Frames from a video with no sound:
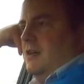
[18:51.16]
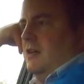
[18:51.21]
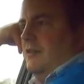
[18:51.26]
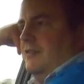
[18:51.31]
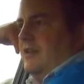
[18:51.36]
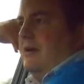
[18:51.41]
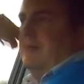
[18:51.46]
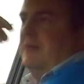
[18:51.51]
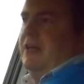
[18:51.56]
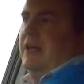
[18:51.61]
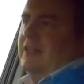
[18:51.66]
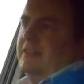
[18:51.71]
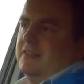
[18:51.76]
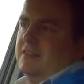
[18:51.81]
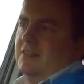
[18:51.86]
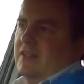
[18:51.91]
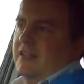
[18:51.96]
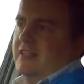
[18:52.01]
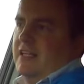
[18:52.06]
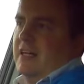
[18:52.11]
Then we had the
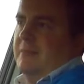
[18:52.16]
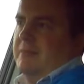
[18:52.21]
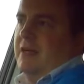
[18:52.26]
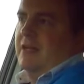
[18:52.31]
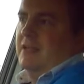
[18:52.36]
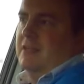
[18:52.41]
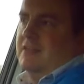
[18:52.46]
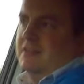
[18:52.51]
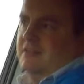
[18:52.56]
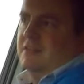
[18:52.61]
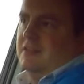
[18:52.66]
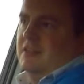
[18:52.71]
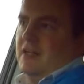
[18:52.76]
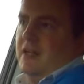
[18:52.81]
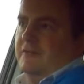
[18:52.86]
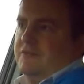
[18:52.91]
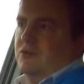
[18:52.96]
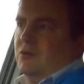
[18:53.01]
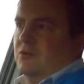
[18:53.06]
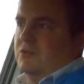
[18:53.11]
dynamics that
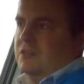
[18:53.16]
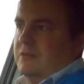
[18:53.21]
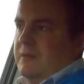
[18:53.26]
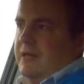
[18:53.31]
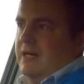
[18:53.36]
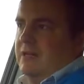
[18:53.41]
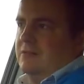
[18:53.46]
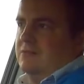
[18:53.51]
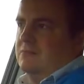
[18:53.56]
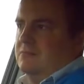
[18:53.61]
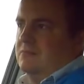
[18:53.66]
I've talked about.